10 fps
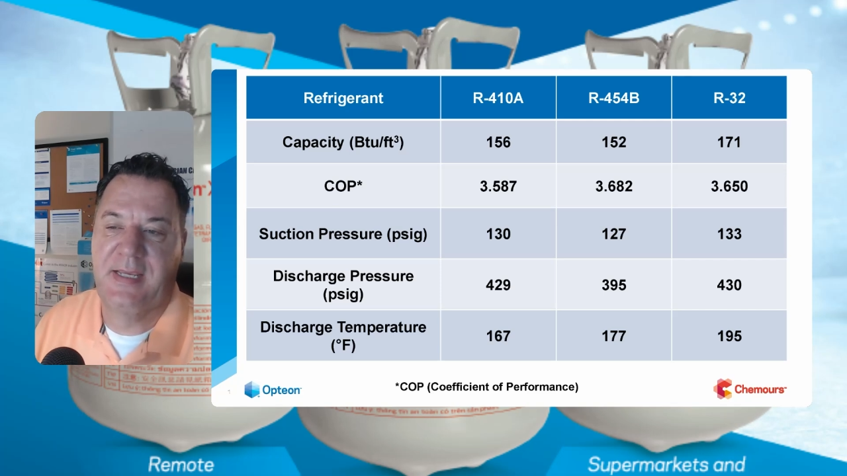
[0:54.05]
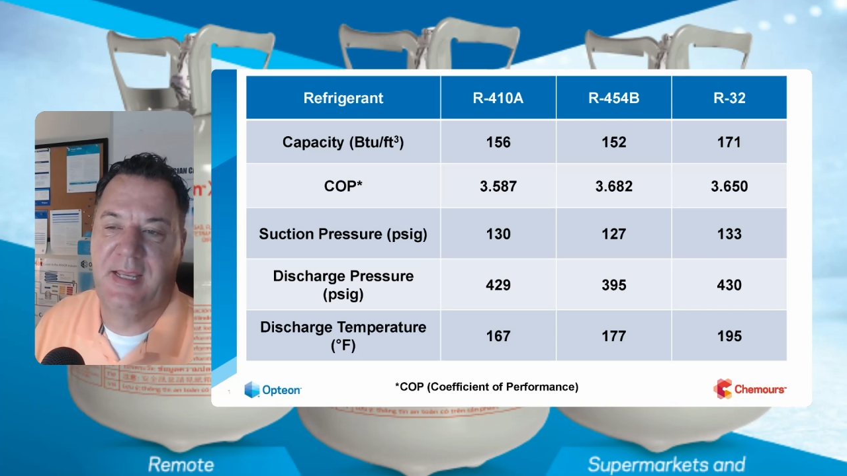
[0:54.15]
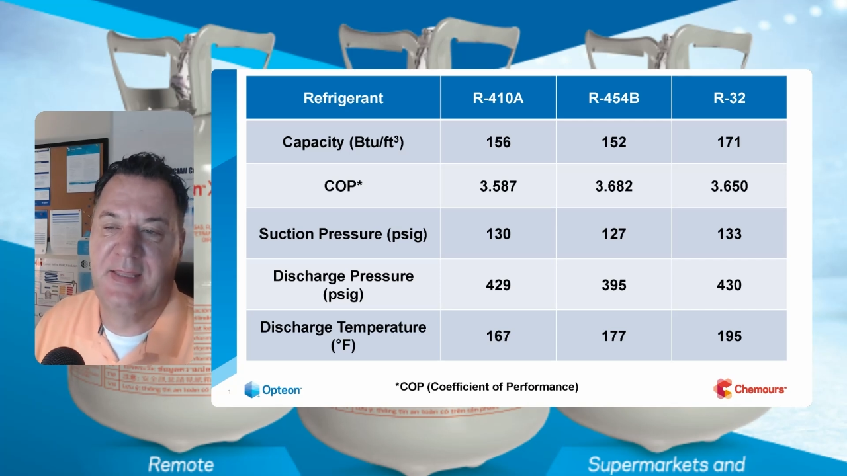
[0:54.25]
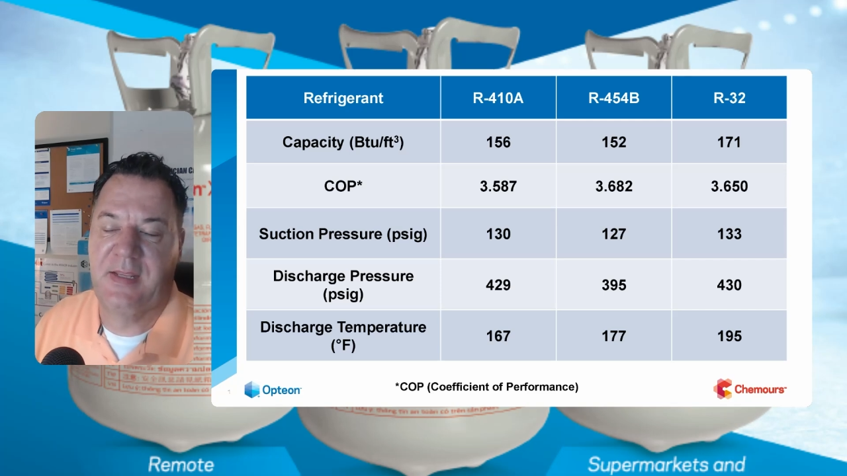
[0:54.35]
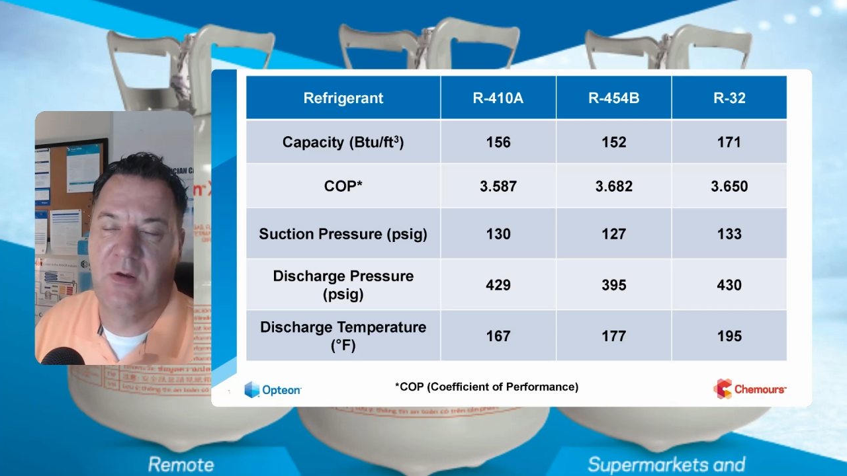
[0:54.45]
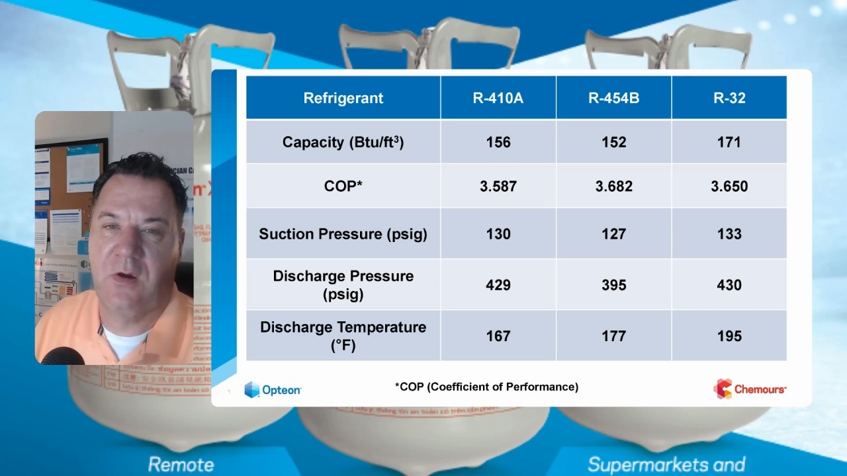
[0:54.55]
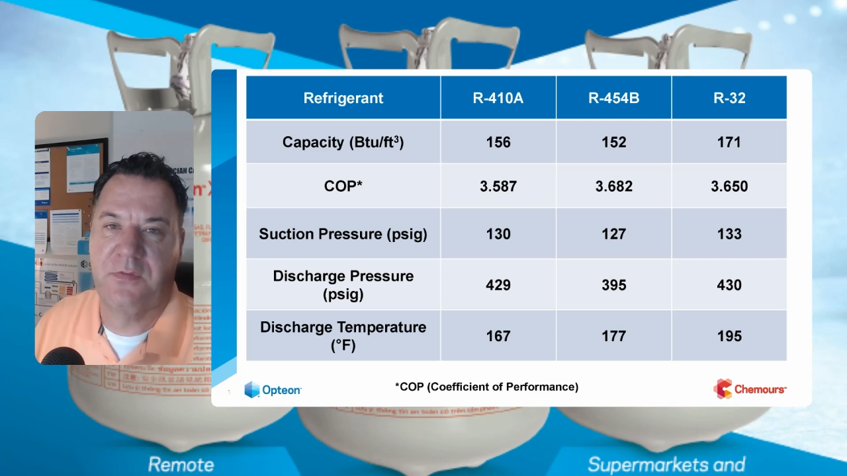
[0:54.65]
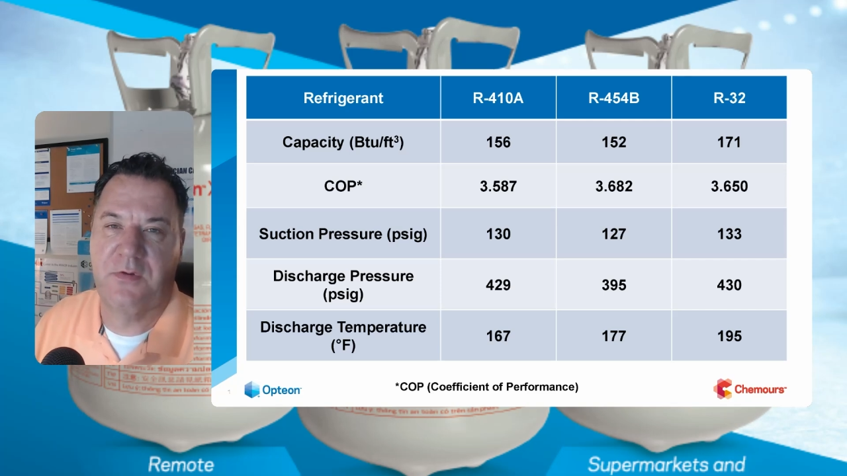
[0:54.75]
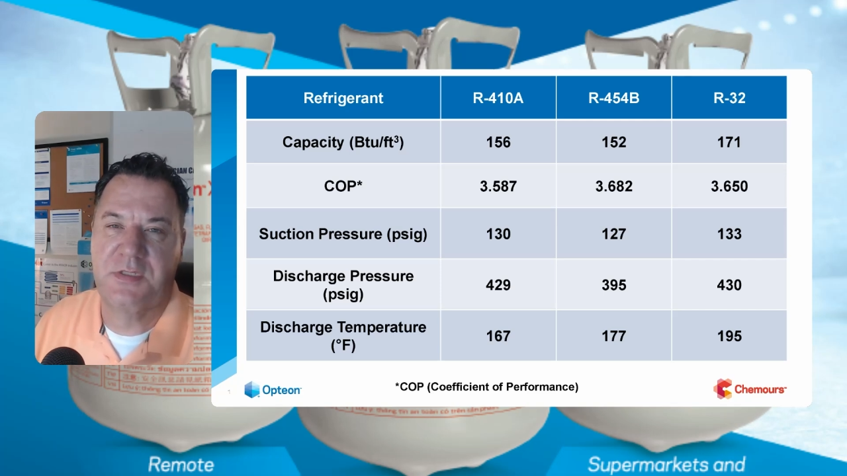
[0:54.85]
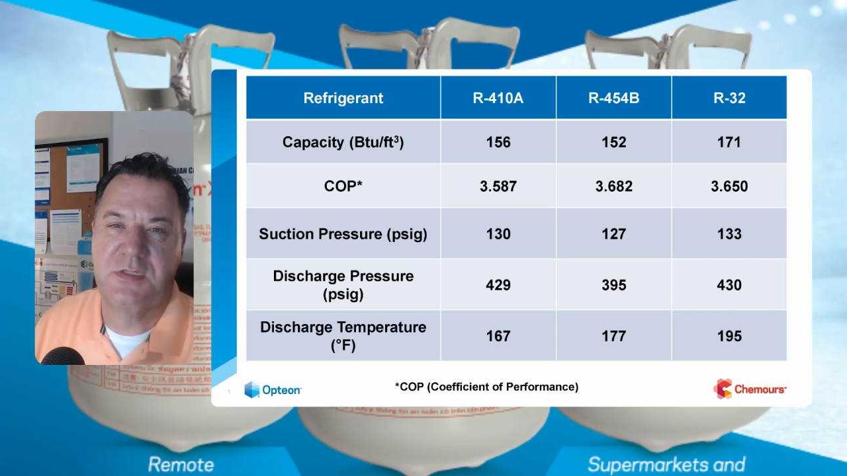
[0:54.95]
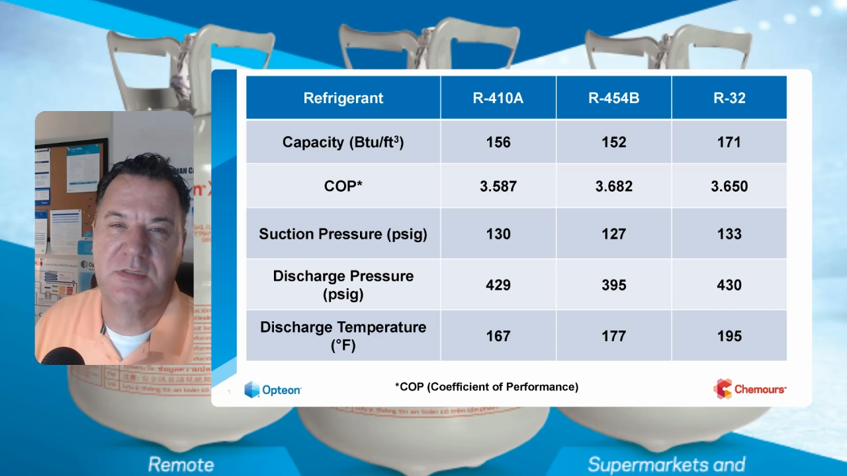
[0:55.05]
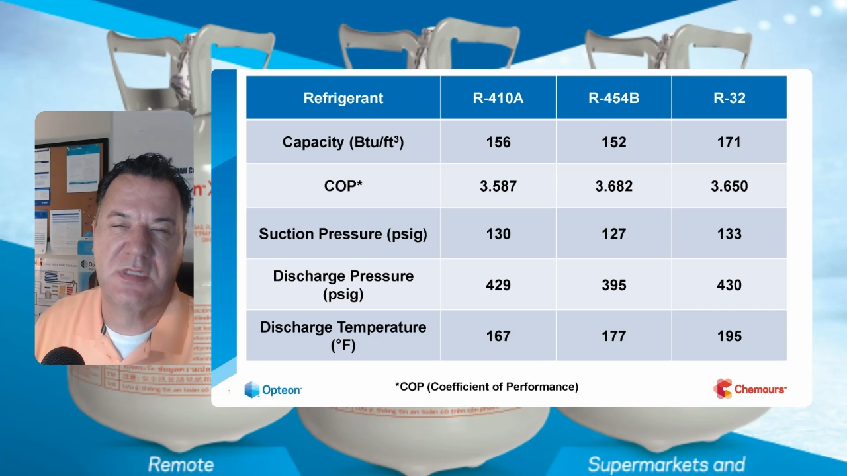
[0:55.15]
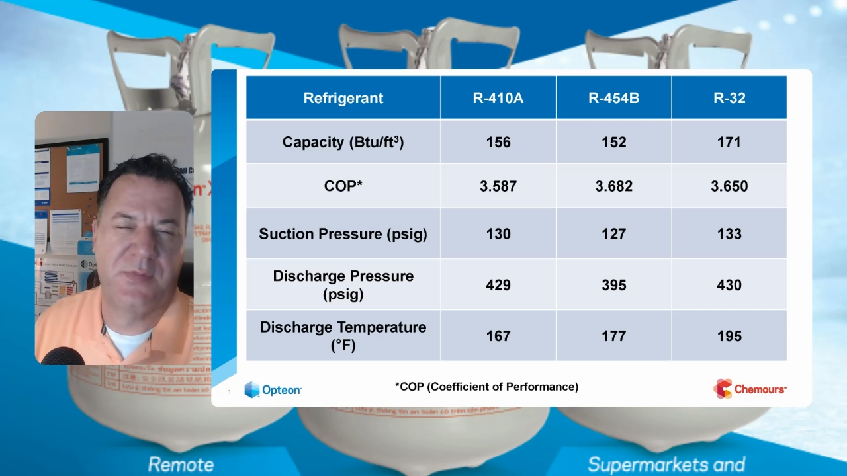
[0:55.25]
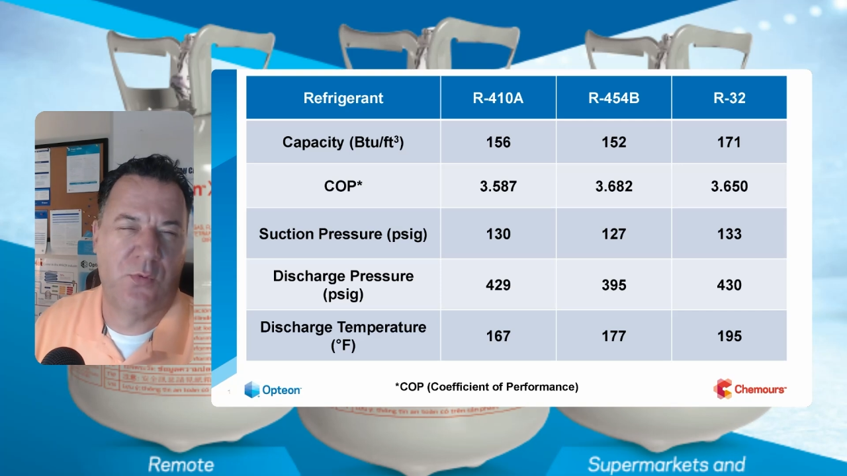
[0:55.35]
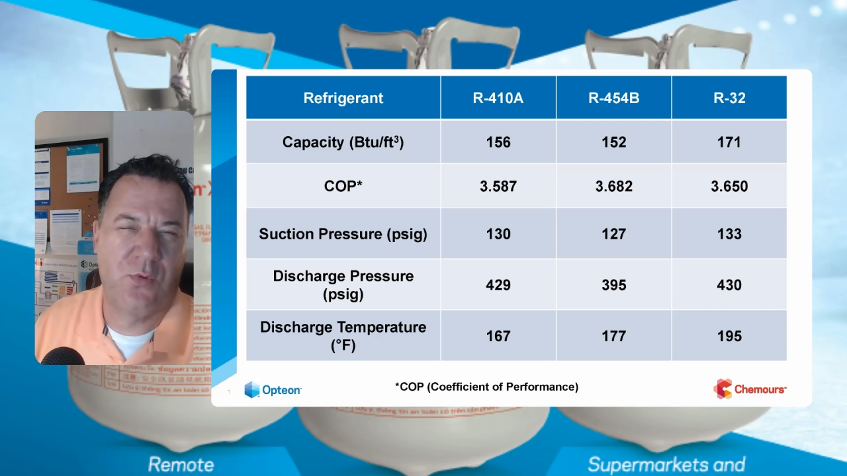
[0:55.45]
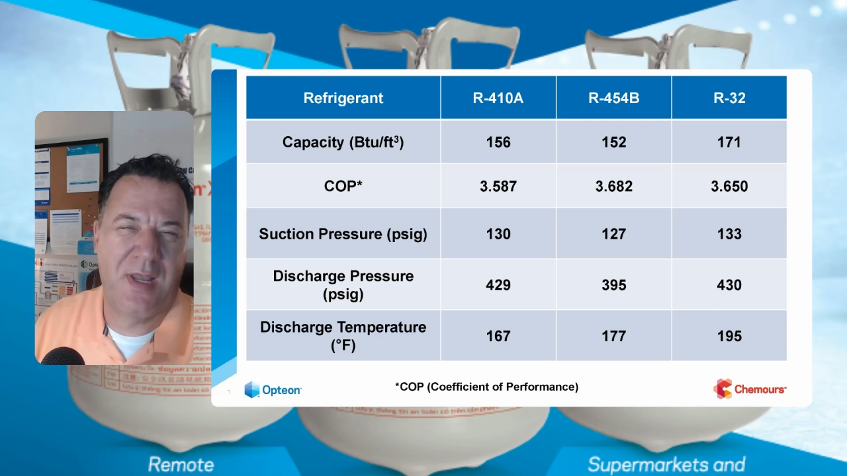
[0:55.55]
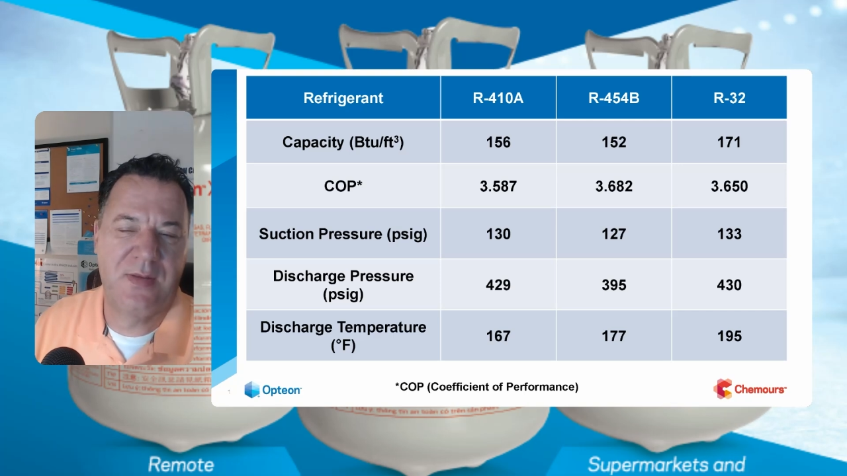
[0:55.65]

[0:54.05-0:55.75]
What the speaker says: and then R32 is going to be right